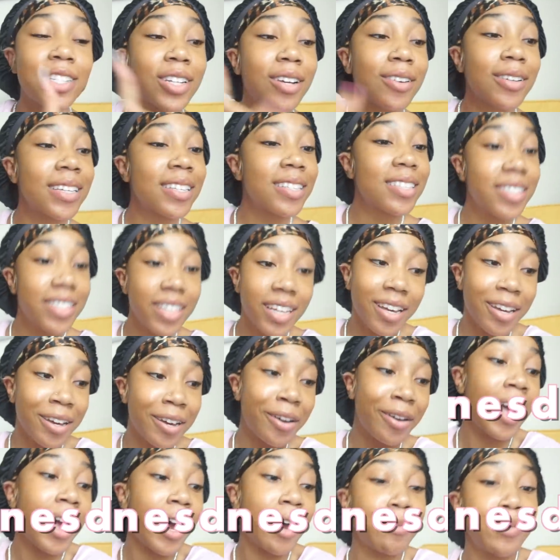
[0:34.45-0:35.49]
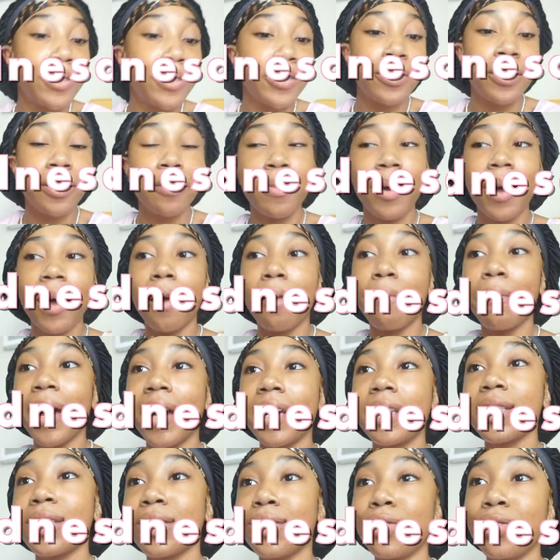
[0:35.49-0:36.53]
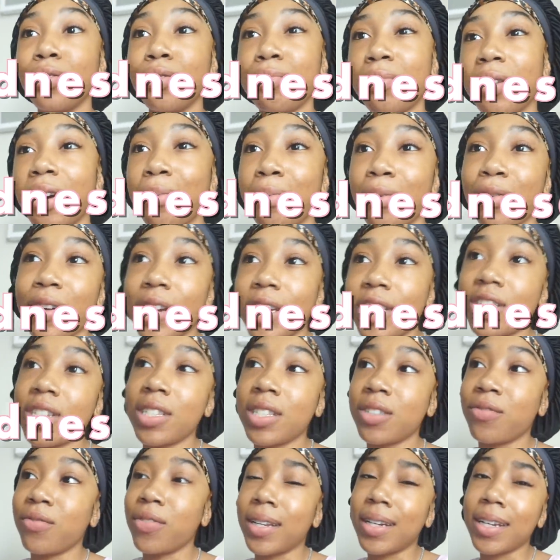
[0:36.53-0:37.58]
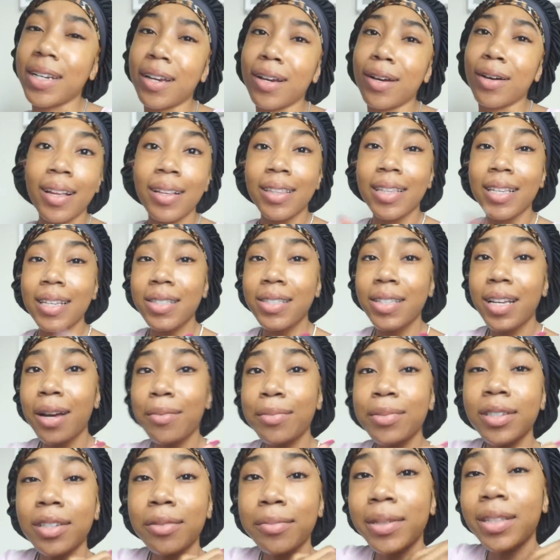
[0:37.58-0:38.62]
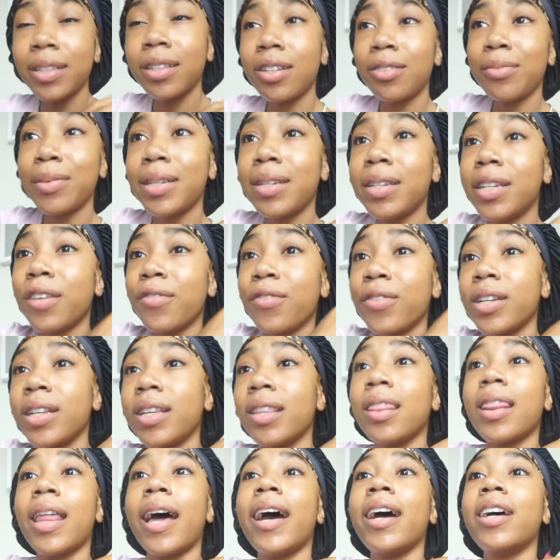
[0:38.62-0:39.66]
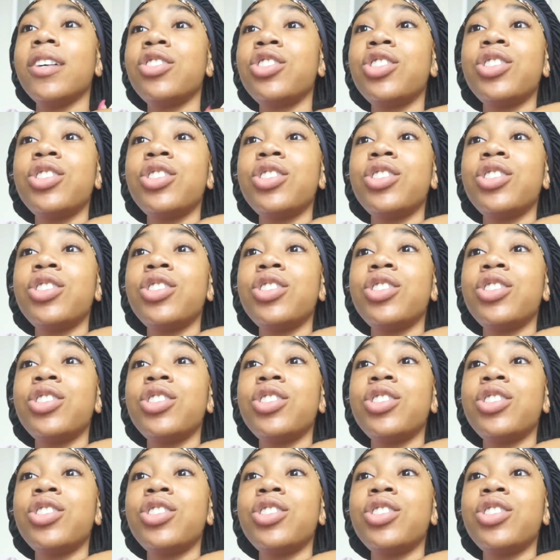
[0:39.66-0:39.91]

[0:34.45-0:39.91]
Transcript: y'all can tell, I'm doing my back to school preparations video. This time is gonna be a little bit different than last